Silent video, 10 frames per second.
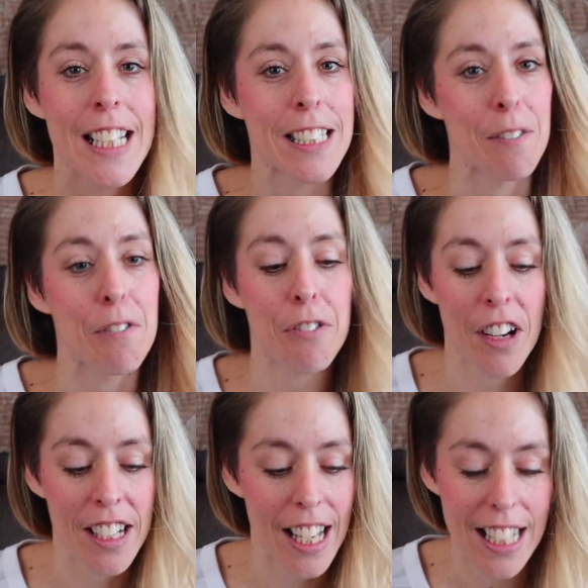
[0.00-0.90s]
some
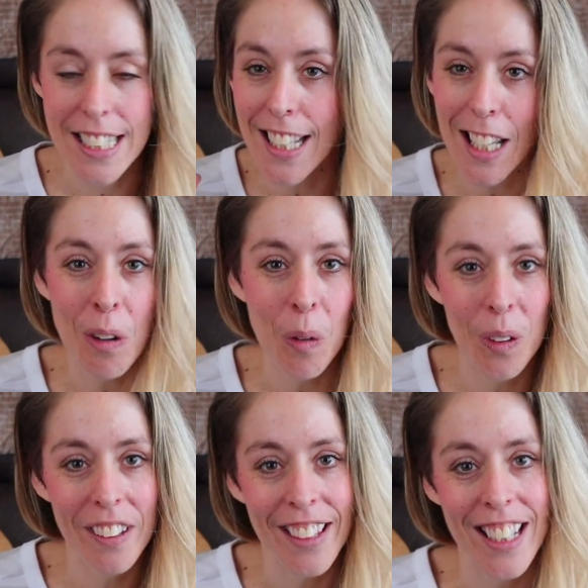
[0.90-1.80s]
fun
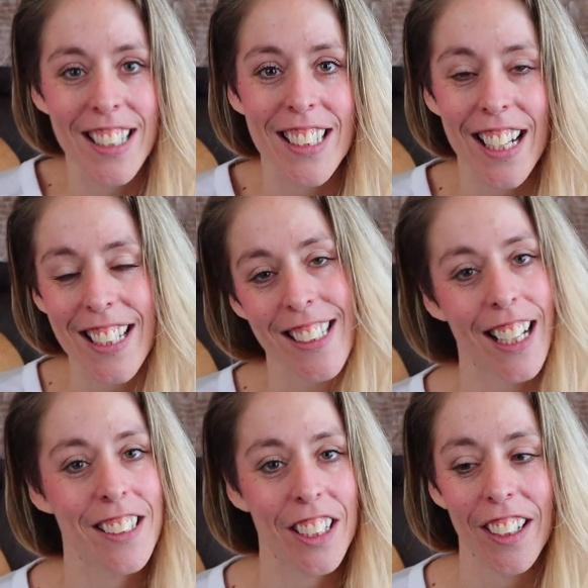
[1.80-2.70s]
decor things that I
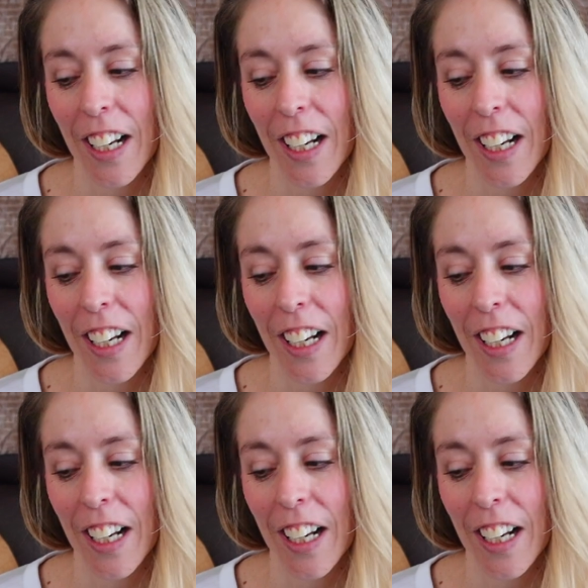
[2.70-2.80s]
sent her.